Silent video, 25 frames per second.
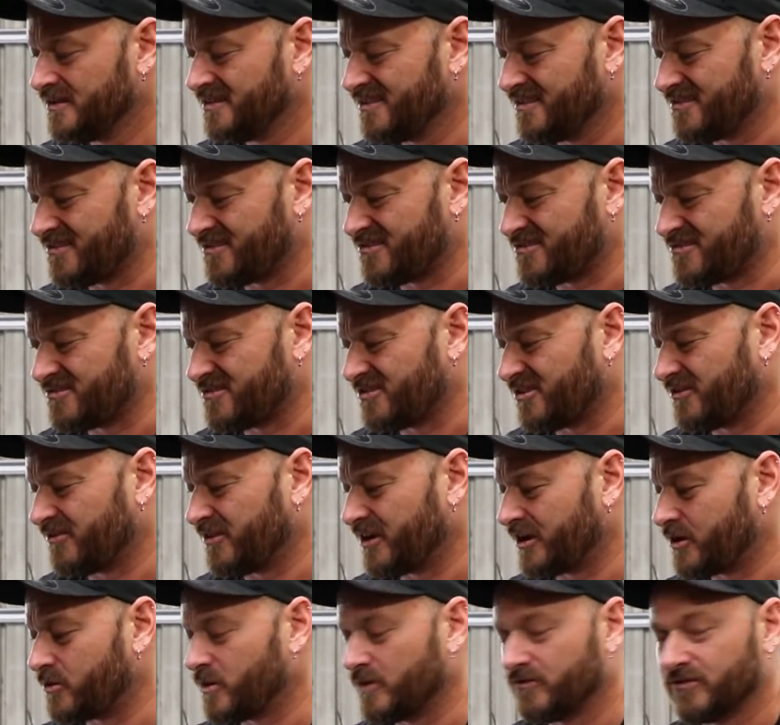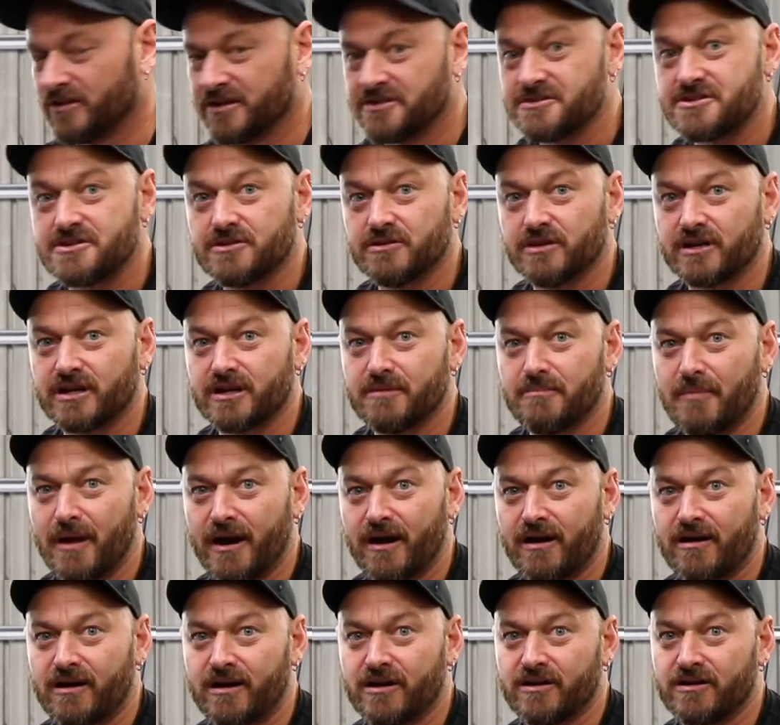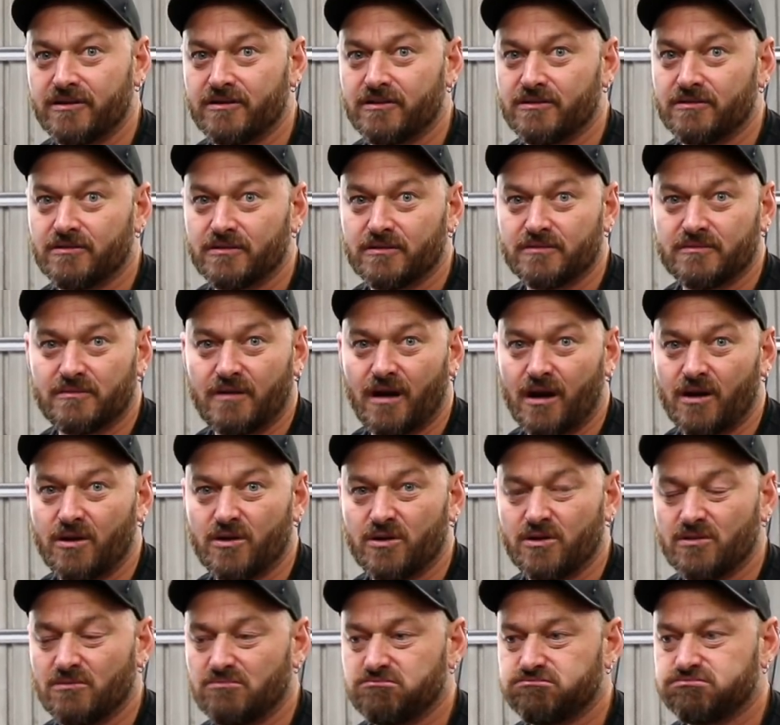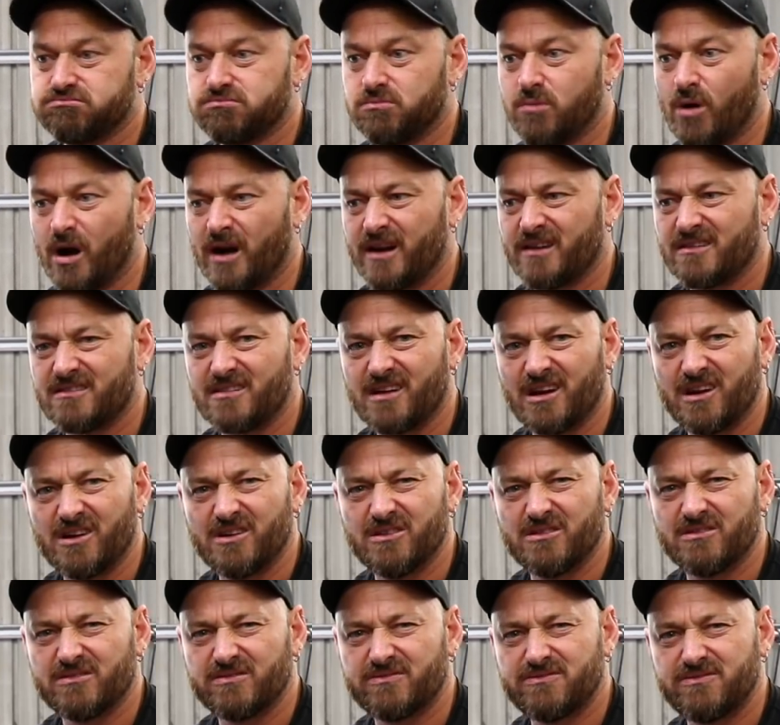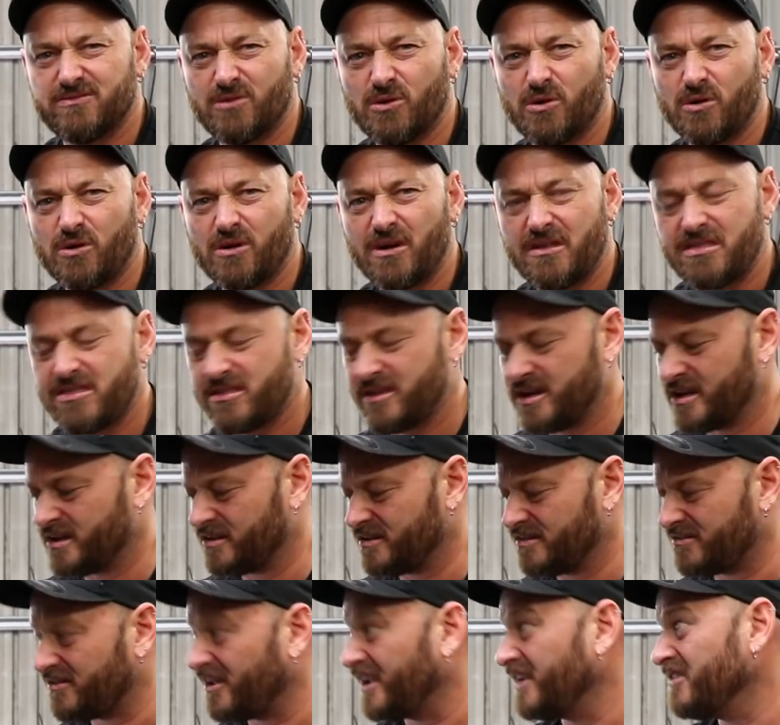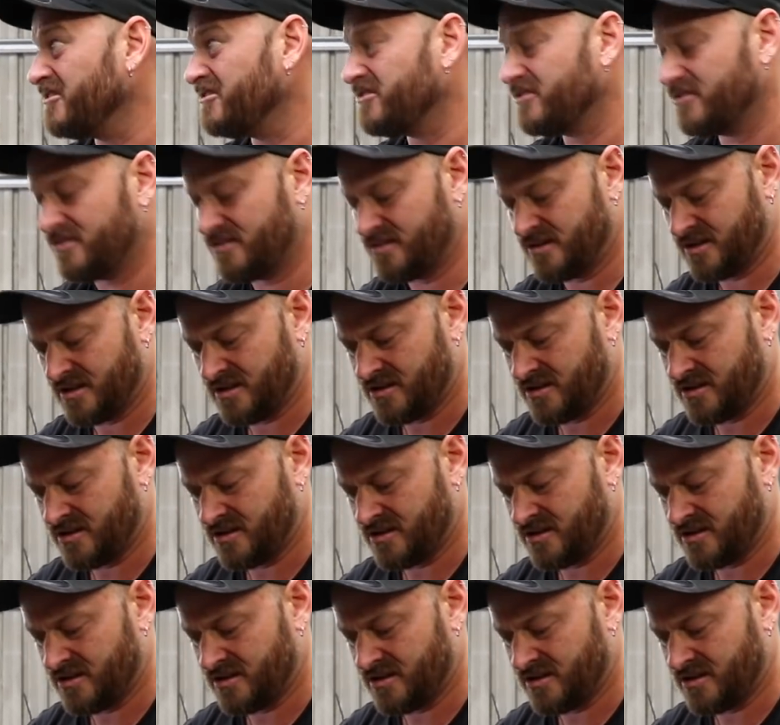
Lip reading: This is sort of equivalent to a Camaro 01 to 04, I think, this engine.